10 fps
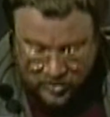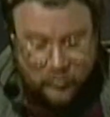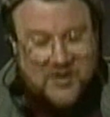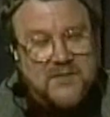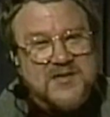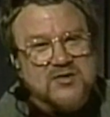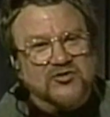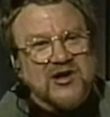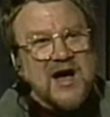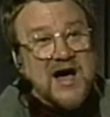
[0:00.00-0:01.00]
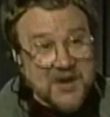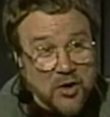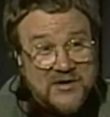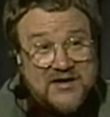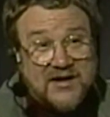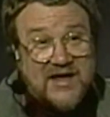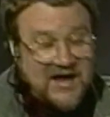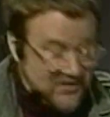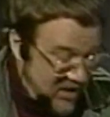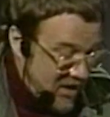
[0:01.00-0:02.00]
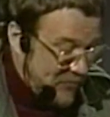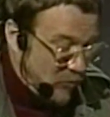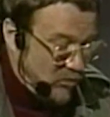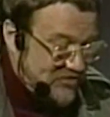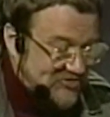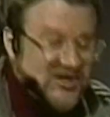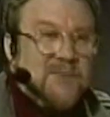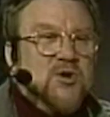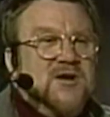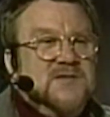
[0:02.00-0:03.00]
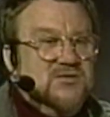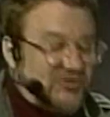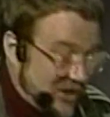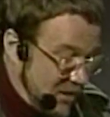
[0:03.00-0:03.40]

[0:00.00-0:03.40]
We're going to be using Ionian again, but this time we're going to be using our